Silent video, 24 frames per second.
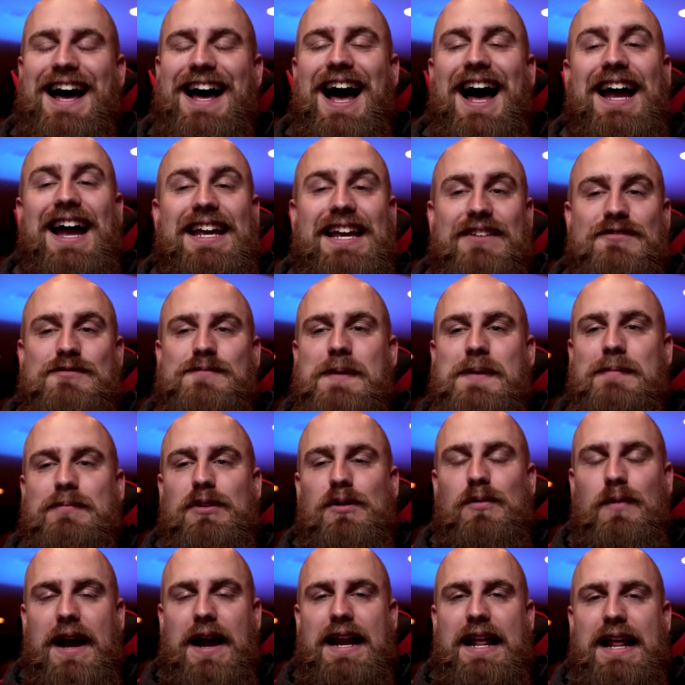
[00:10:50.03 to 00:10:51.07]
Uh, it gives people
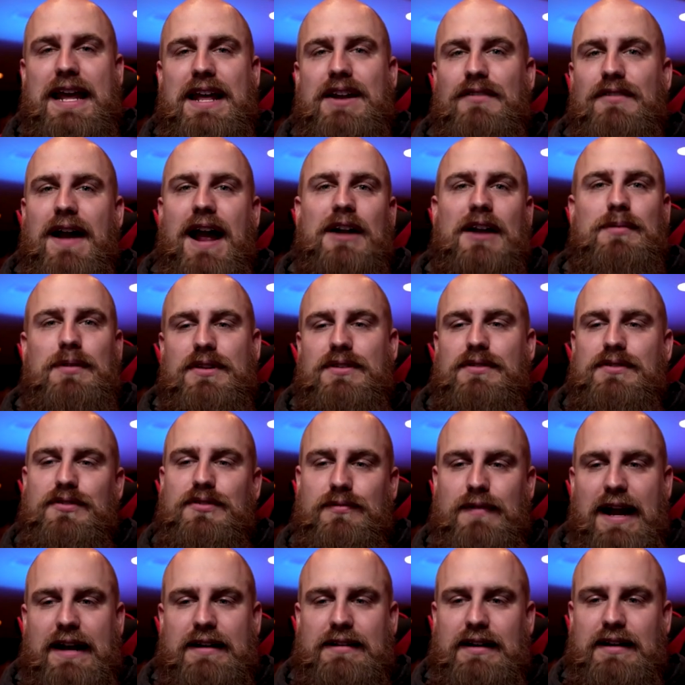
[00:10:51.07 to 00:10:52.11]
a way to interact with you
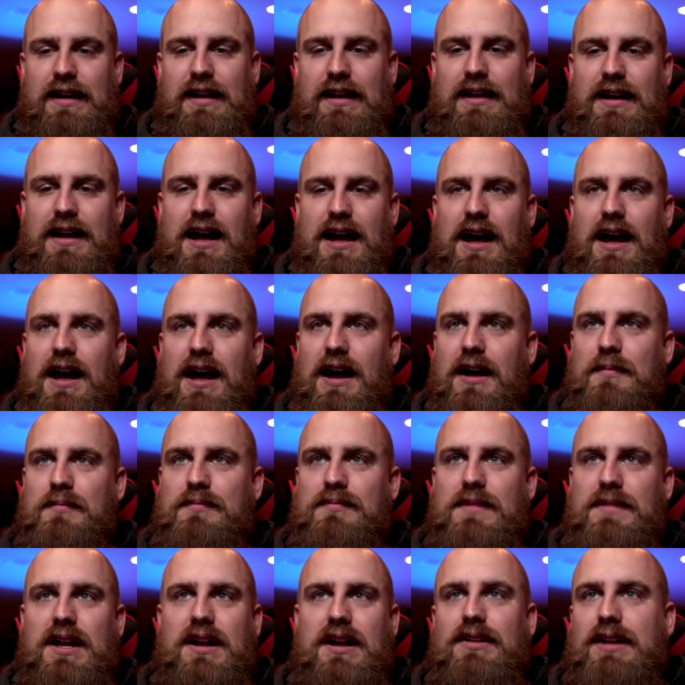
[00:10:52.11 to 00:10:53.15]
directly.
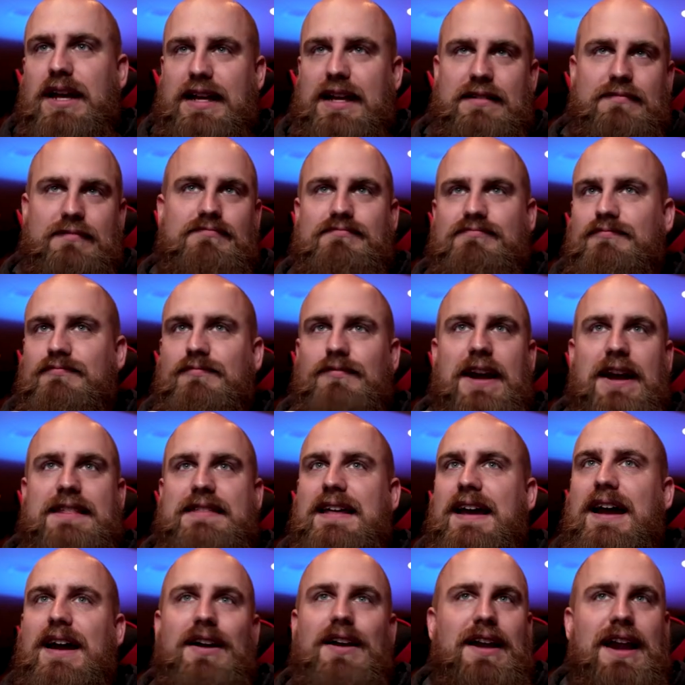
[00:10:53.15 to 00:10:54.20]
Um, you know, like right
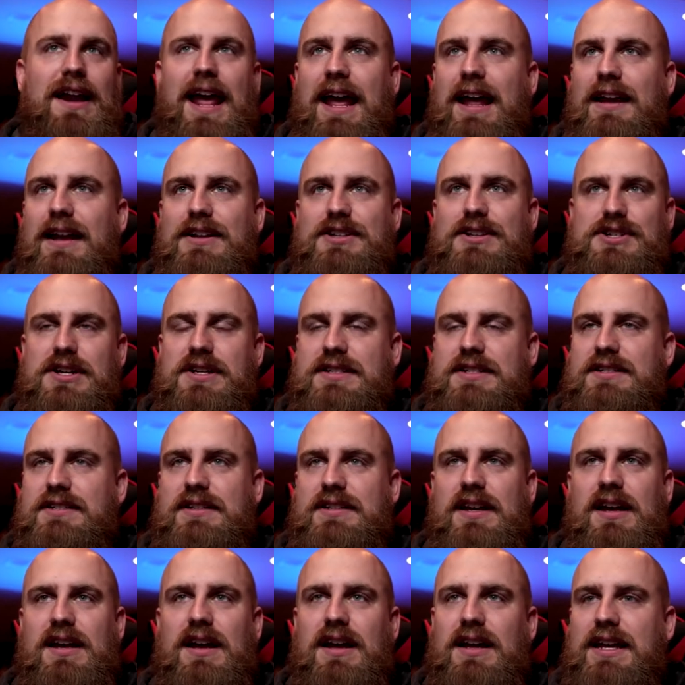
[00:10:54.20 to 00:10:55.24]
there, Nate just,
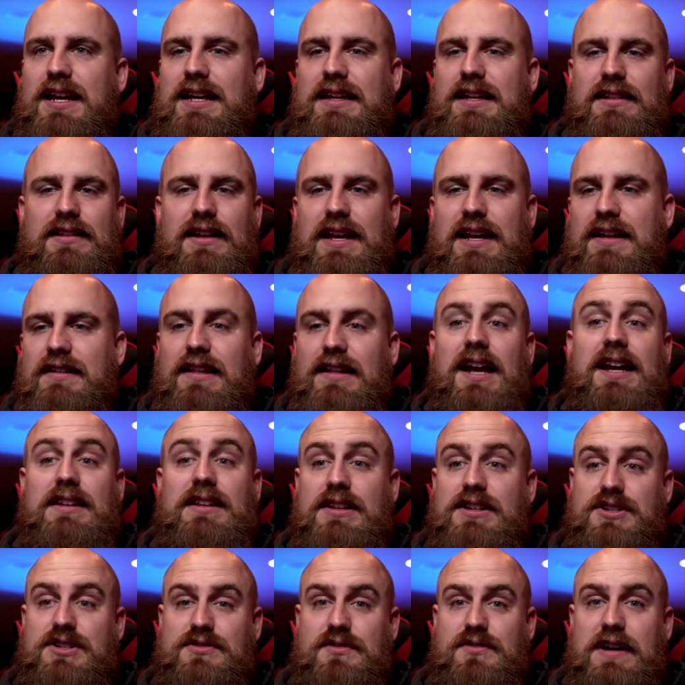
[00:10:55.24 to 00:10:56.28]
uh, he, he liked
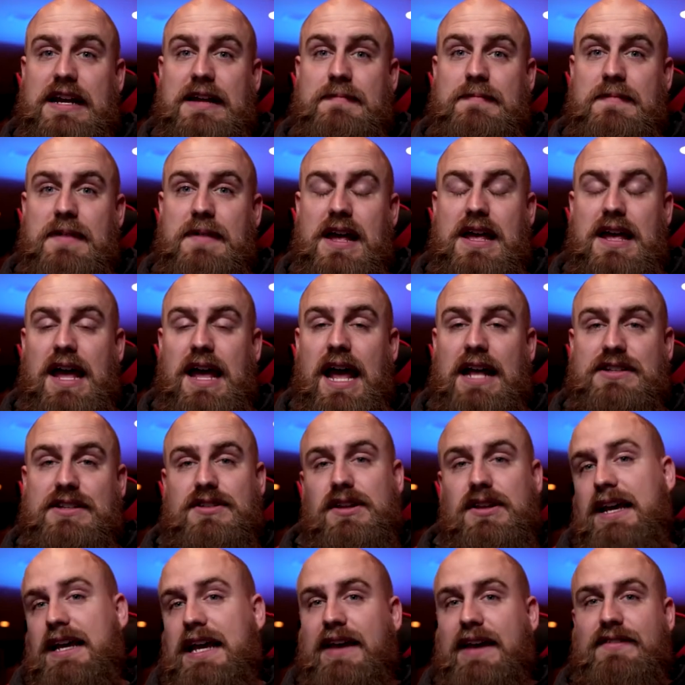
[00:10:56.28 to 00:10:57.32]
the stream. And
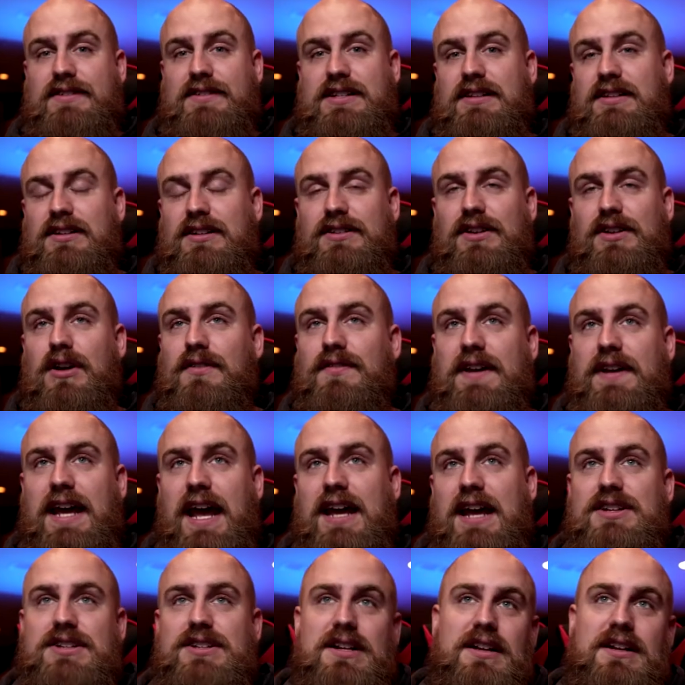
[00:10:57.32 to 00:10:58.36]
so that gave us a little
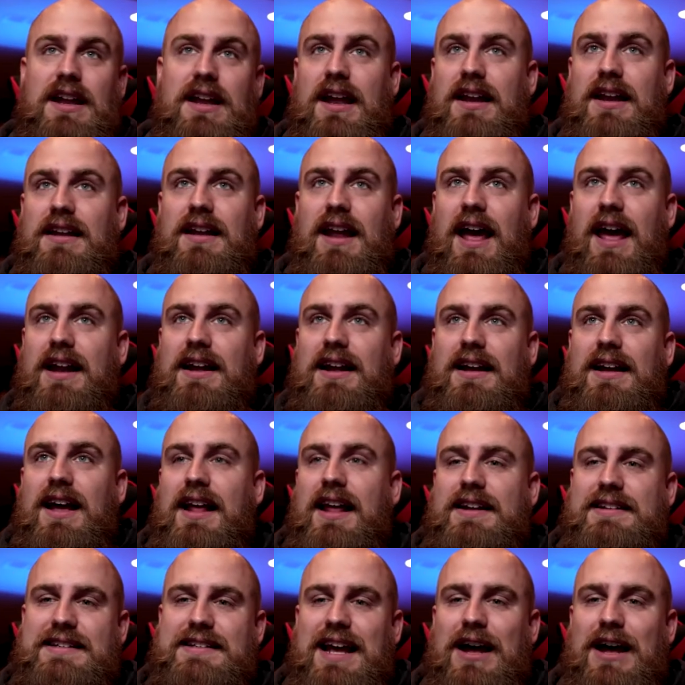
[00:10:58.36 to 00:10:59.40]
notification and, and, a,
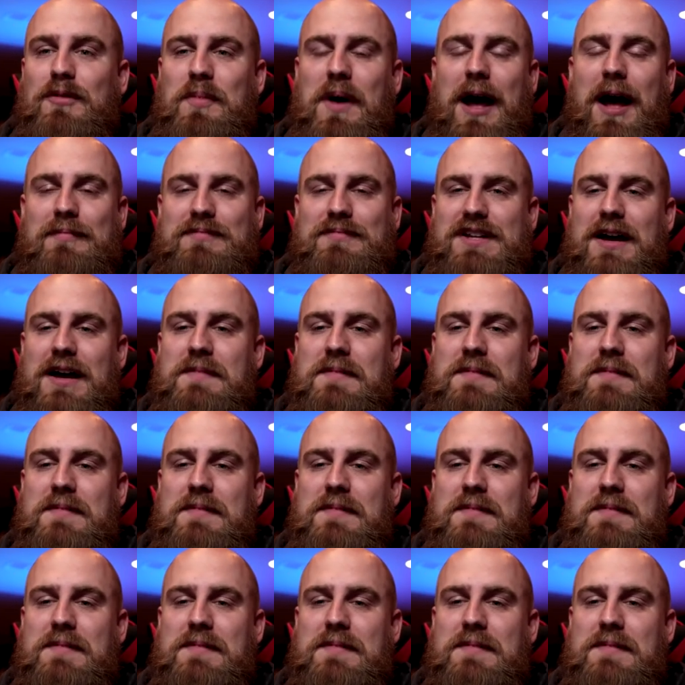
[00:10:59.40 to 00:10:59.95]
and a sound popped up.